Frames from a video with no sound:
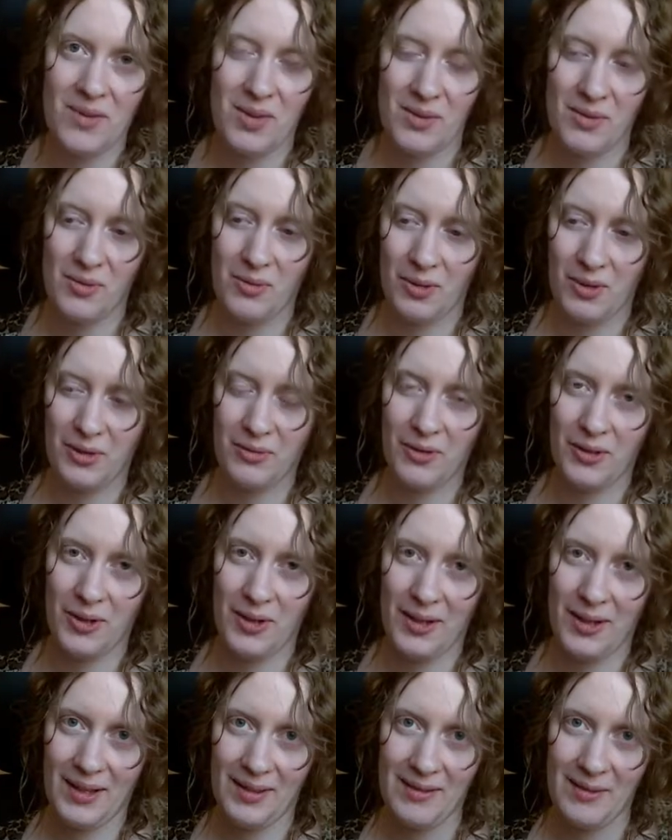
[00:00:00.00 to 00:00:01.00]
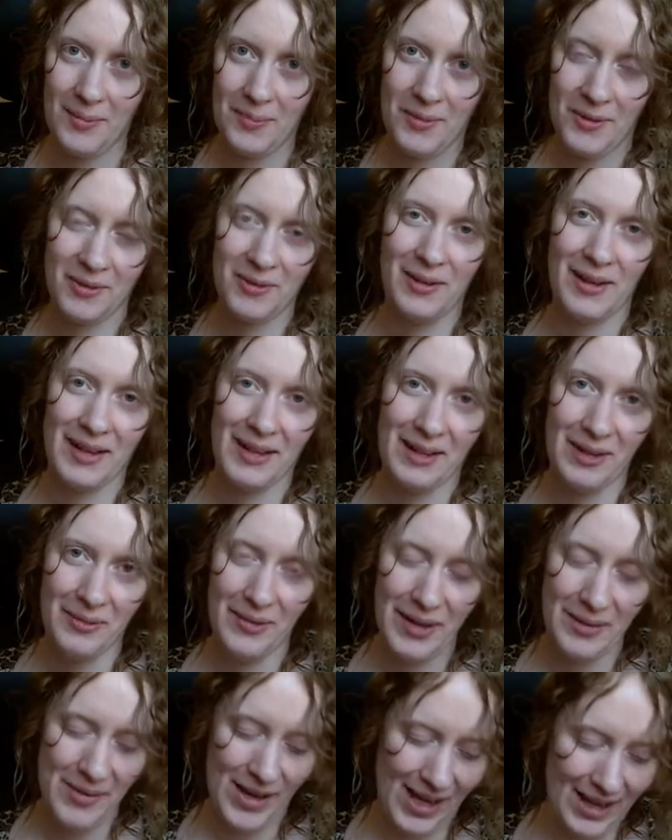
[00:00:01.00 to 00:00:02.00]
in order for her to help her find her
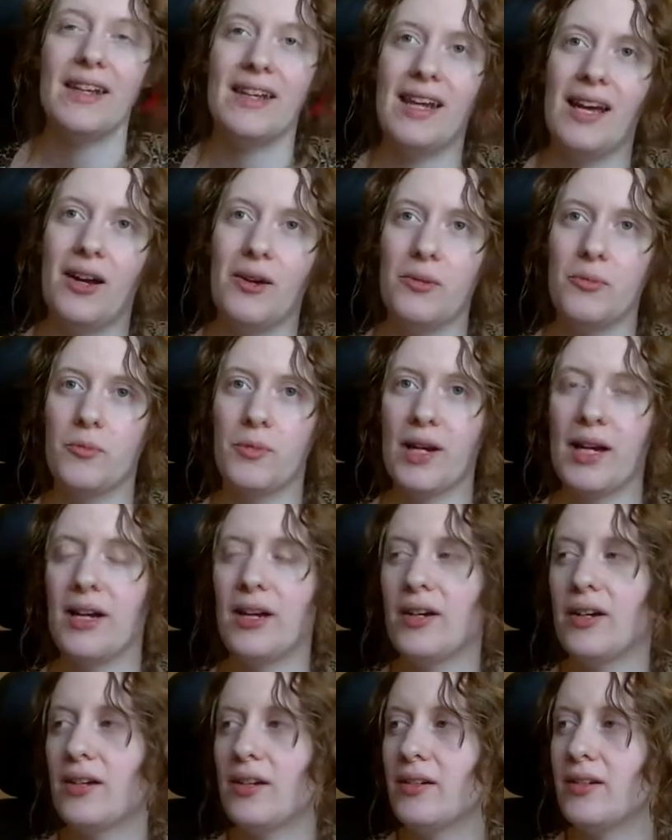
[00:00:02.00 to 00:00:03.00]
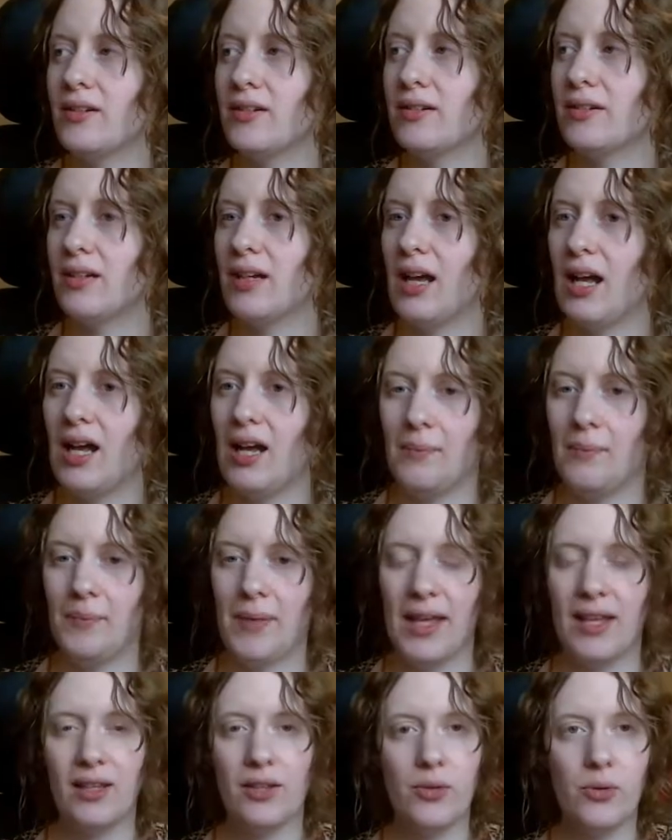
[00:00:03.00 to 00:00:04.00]
way back. Now, where
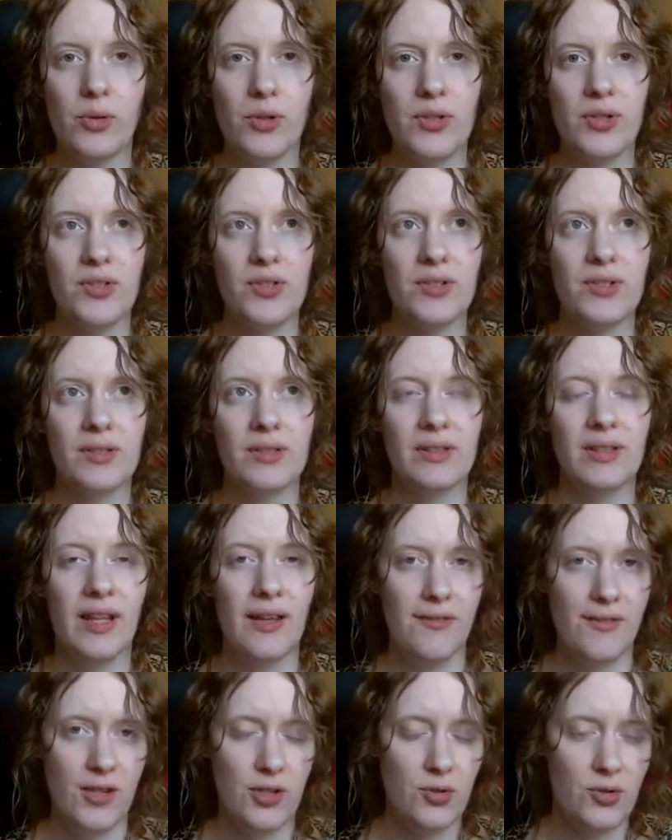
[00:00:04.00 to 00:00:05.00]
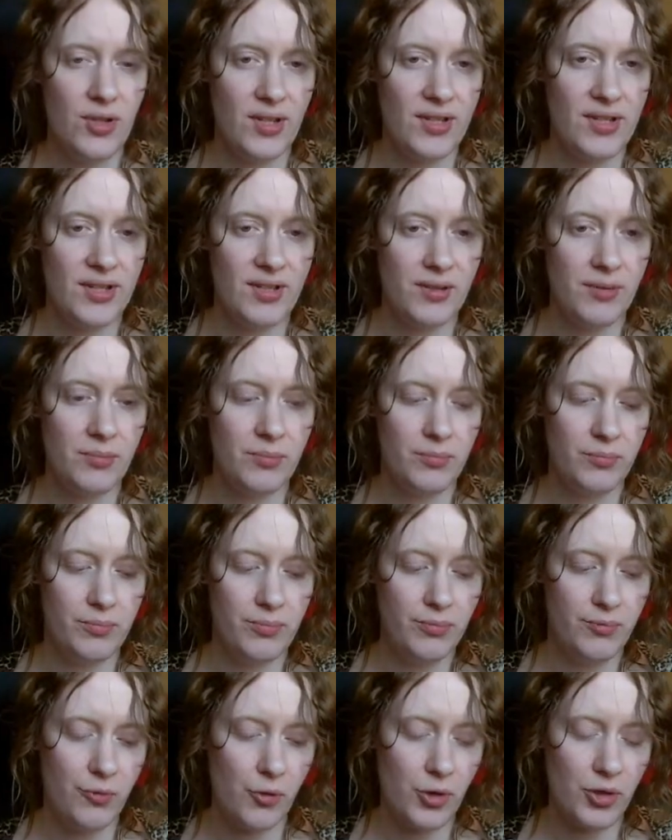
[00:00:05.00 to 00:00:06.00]
Eleanor's love interest
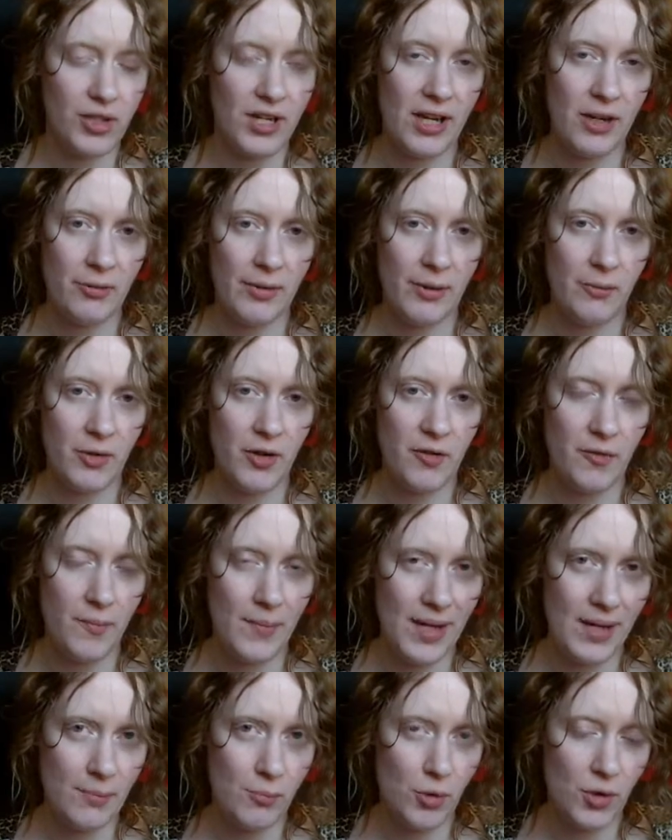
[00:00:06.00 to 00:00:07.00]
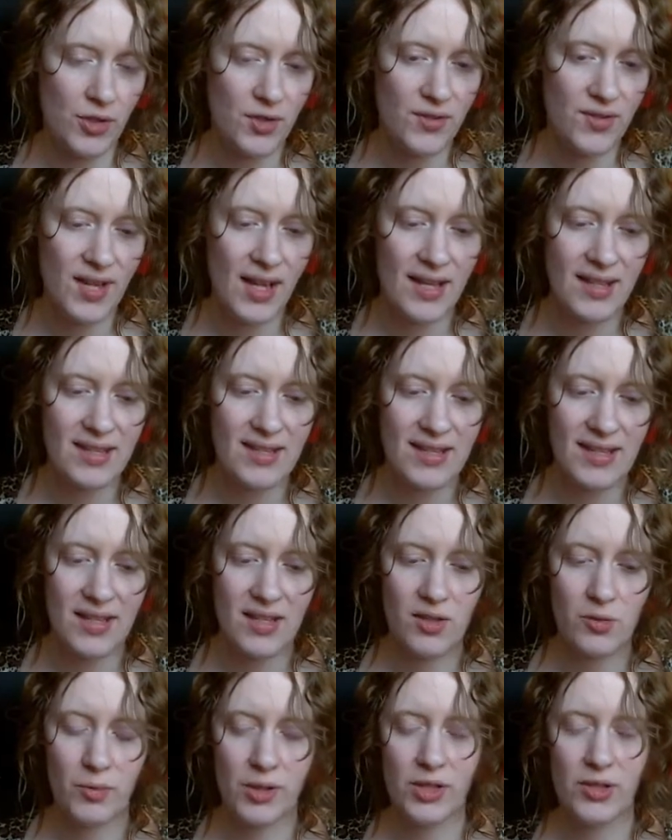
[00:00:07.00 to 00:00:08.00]
foreshadowing would have made more sense
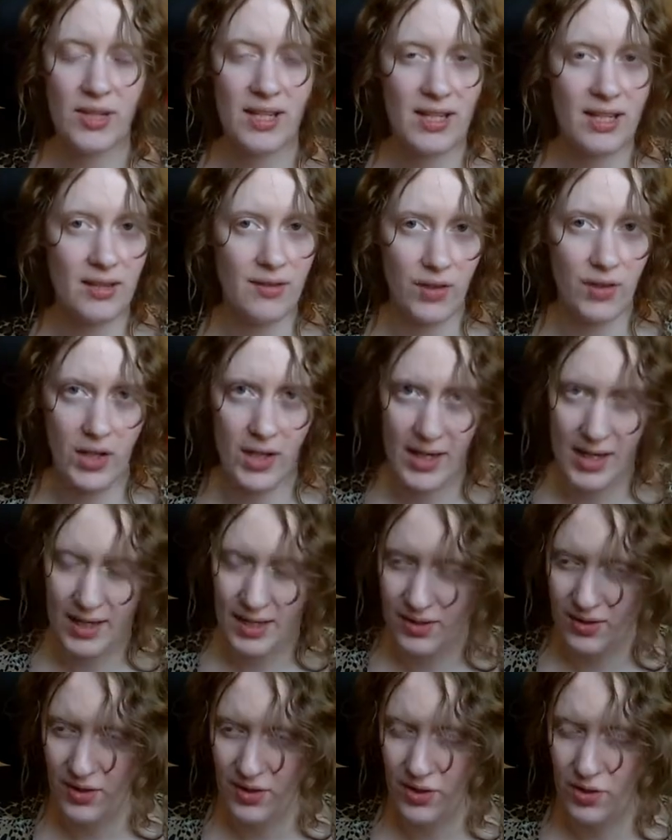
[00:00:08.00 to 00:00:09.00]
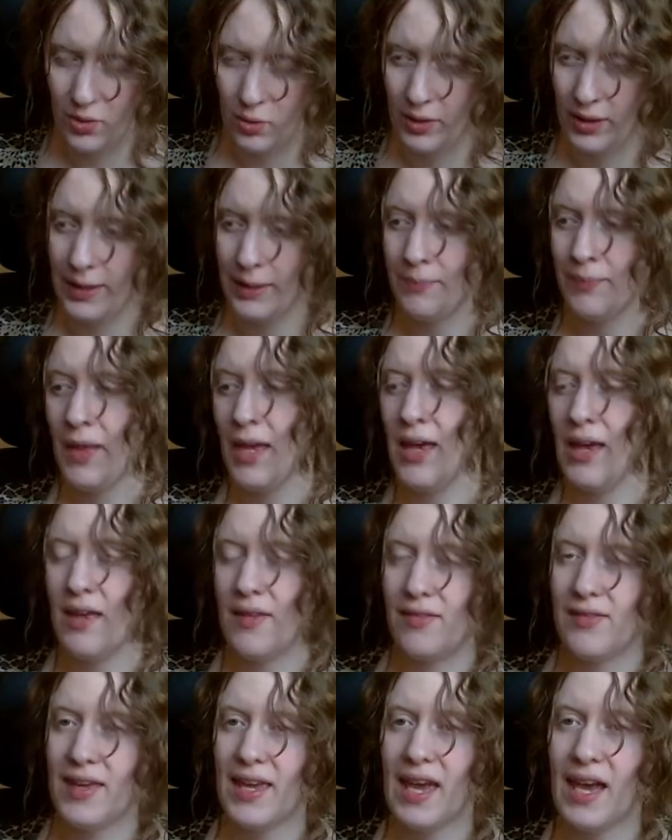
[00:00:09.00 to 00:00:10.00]
is when you get to the very end of the story.
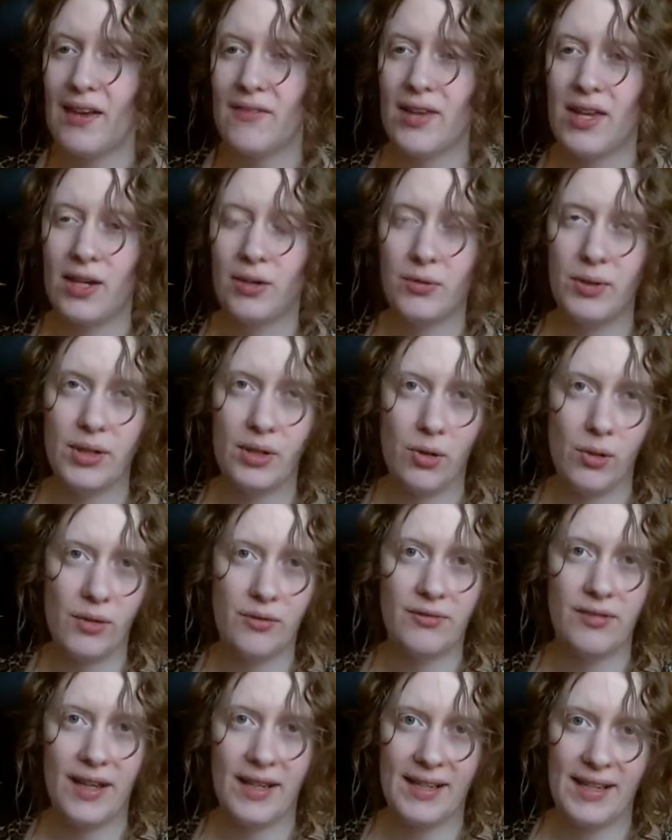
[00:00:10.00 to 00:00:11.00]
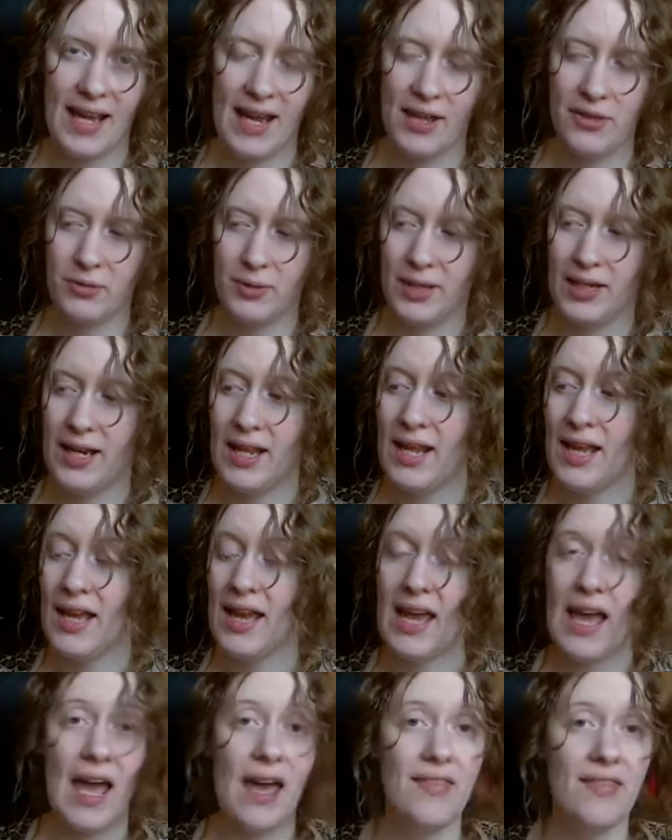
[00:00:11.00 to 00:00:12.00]
They have Henry go and find Catherine,
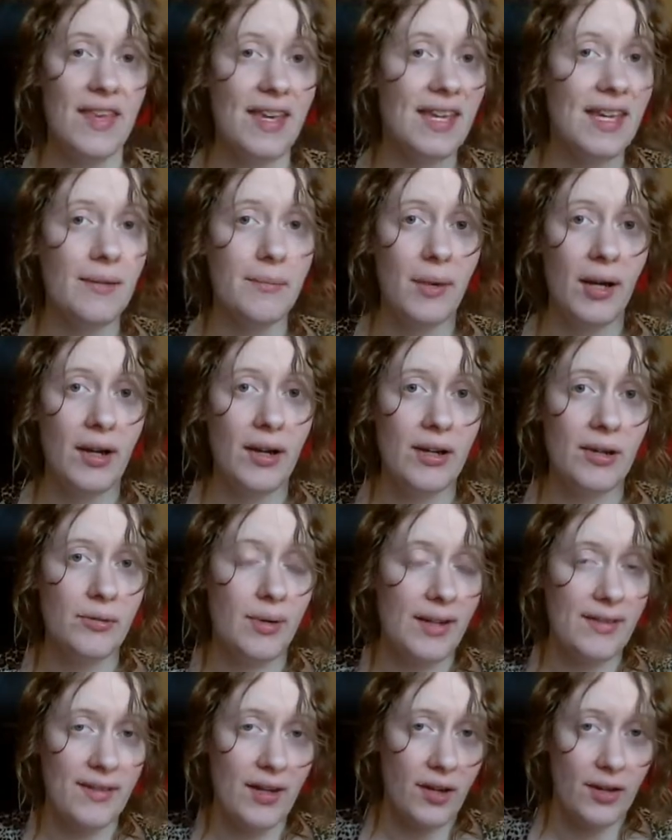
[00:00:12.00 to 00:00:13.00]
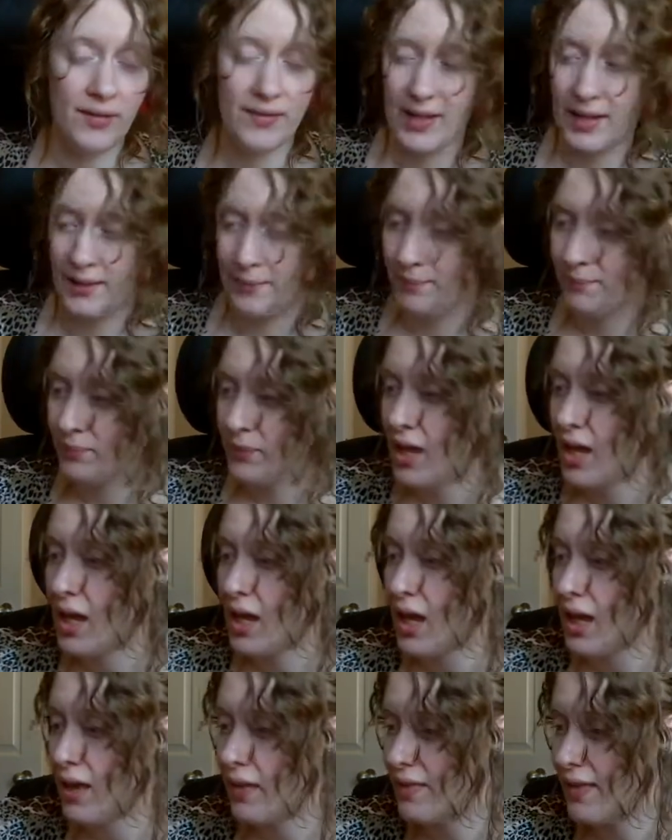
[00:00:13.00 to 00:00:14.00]
and they get married right there and then.
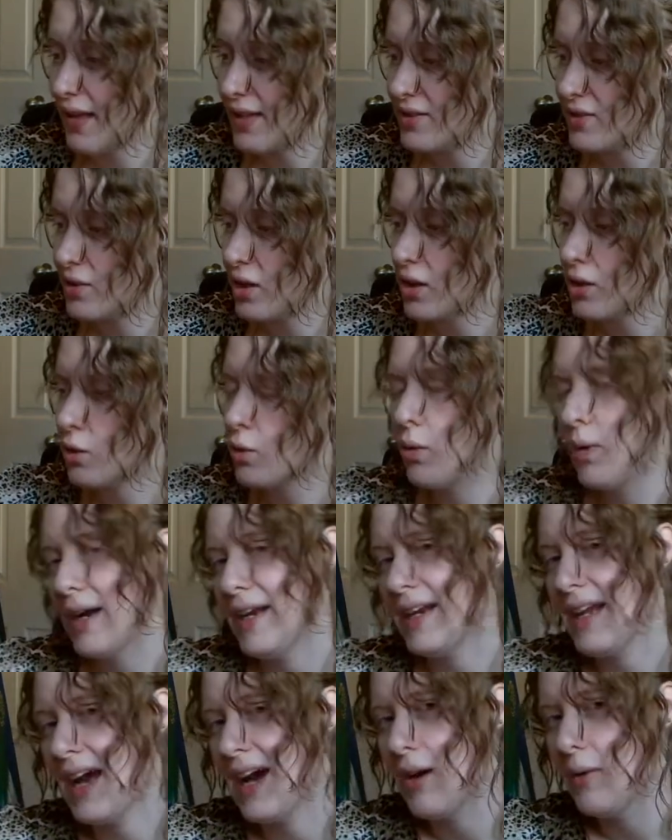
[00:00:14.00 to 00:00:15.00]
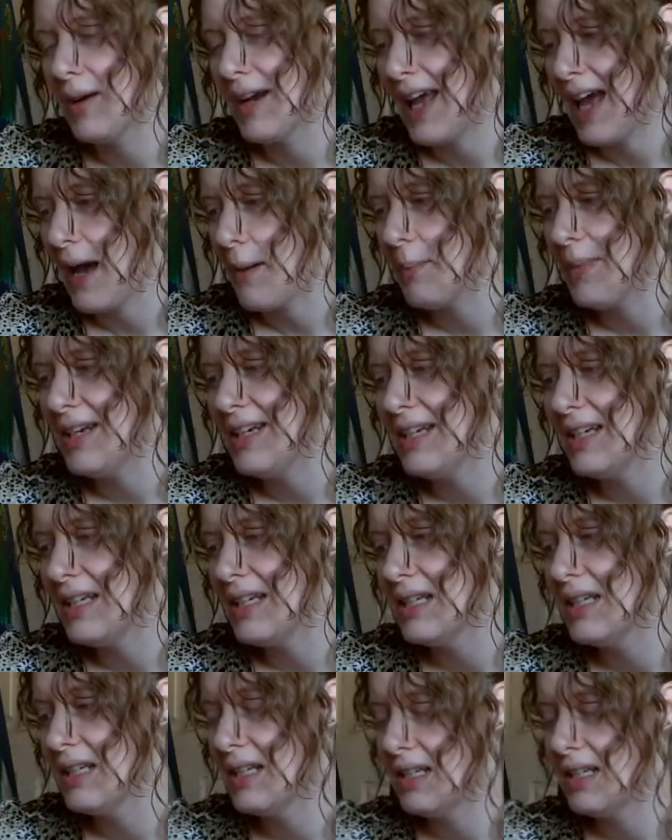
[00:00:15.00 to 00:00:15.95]
That's not quite how it happened